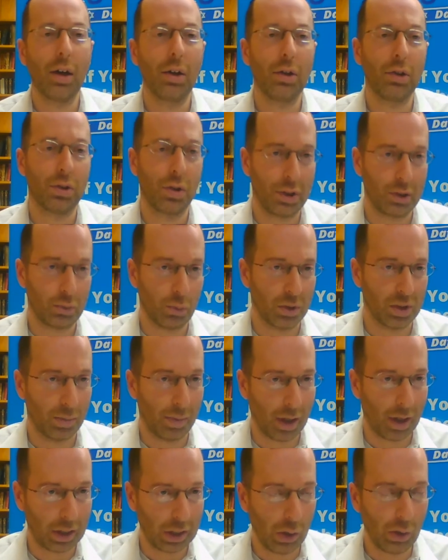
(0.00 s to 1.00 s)
So this was a
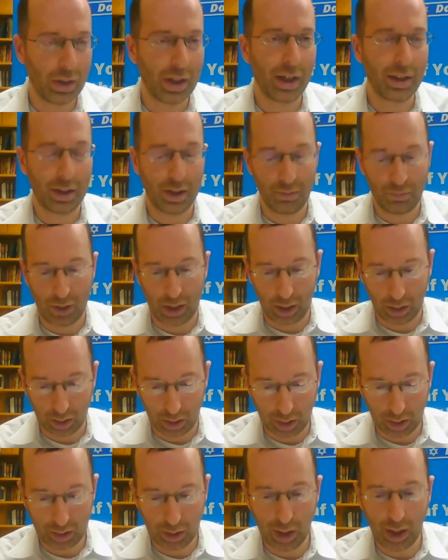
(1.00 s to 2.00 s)
machloket,
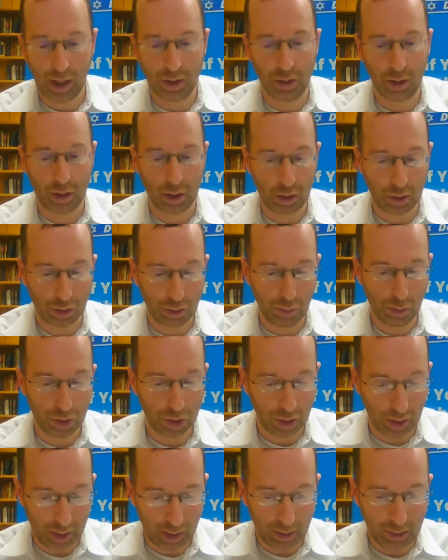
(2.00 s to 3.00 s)
vehilchata, and the
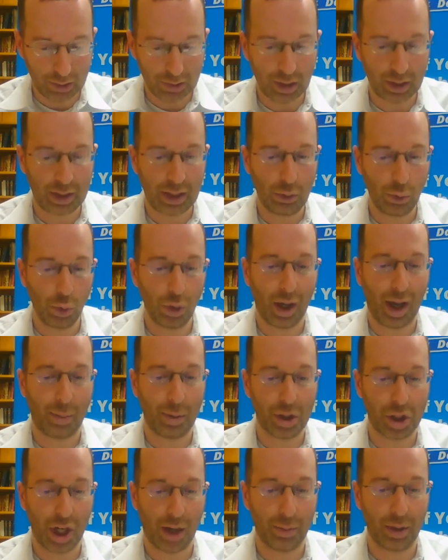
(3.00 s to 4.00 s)
conclusion is, gidud
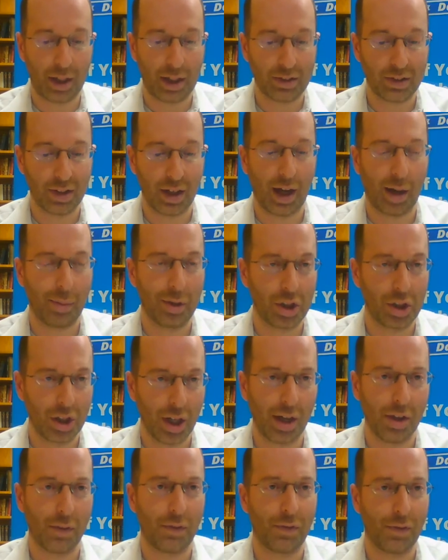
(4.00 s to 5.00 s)
chamisha mechitza
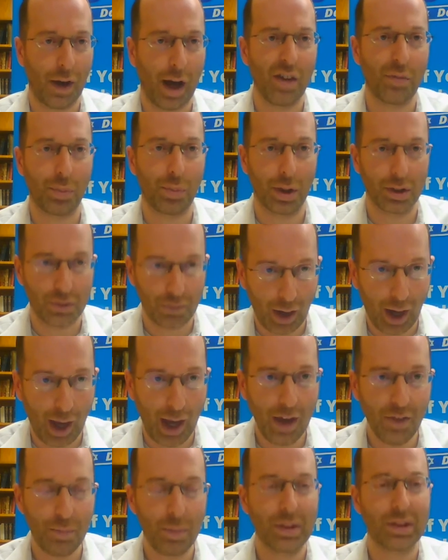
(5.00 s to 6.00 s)
chamisha, that 5 plus
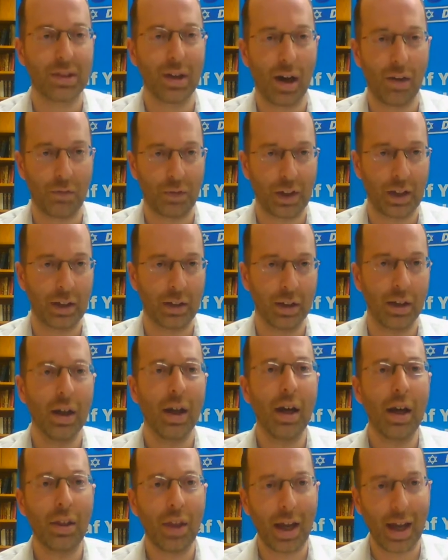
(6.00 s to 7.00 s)
5, mitzdarfin,
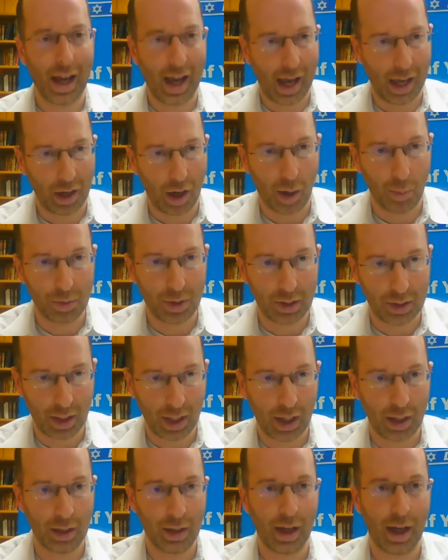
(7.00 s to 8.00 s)
they add up to
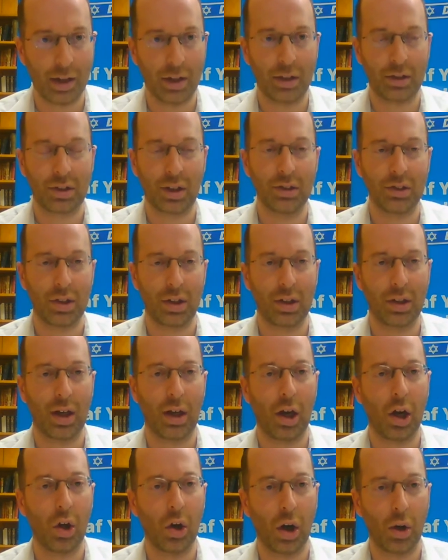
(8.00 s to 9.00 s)
10, and it is considered
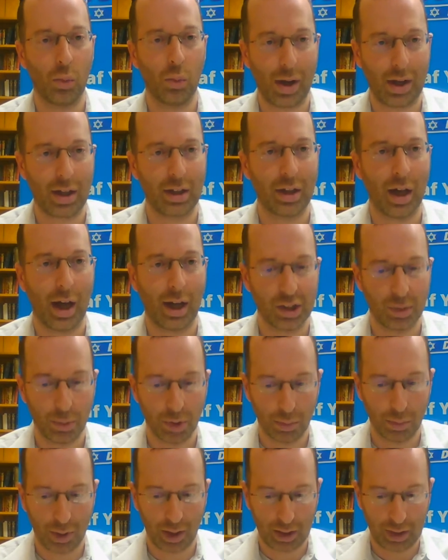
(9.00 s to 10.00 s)
a
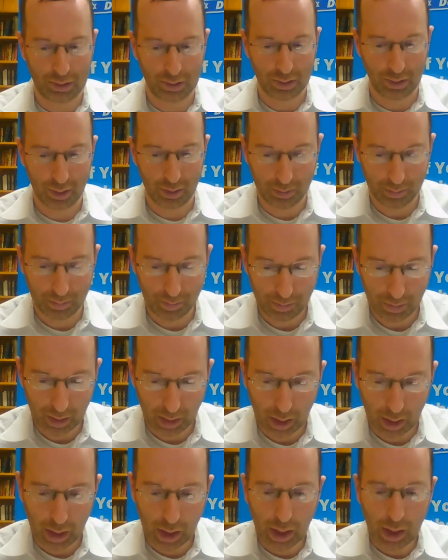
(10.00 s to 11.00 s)
recognizable mechitza.
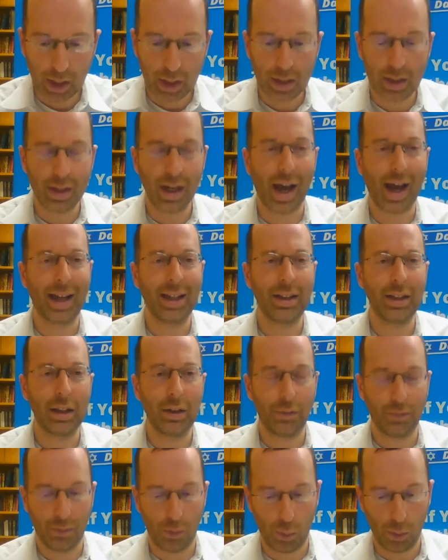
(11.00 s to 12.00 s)

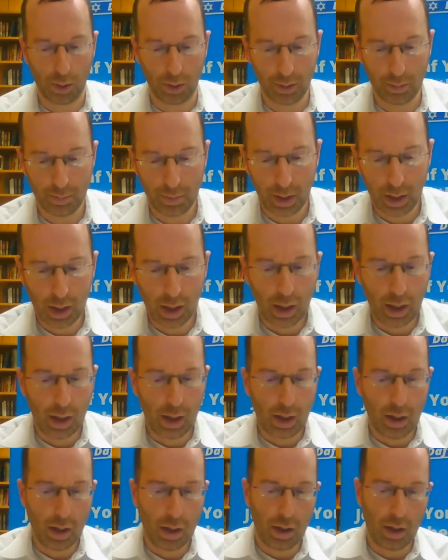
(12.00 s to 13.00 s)
94.
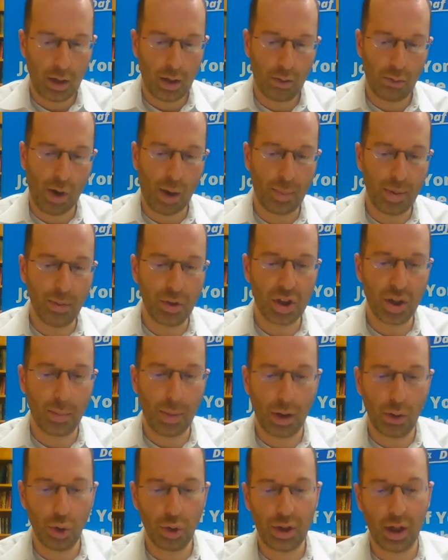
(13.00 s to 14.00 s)
Rabbi
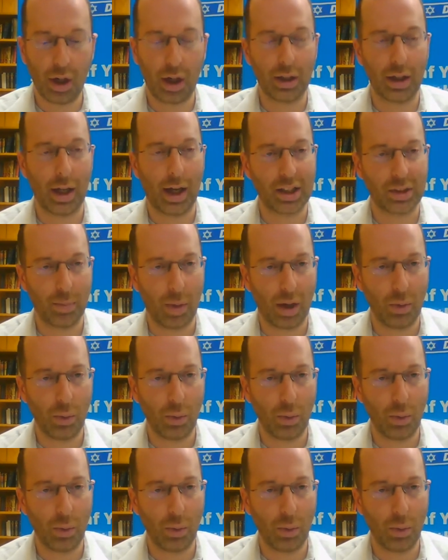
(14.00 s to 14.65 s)
sheberu derech la'atzman.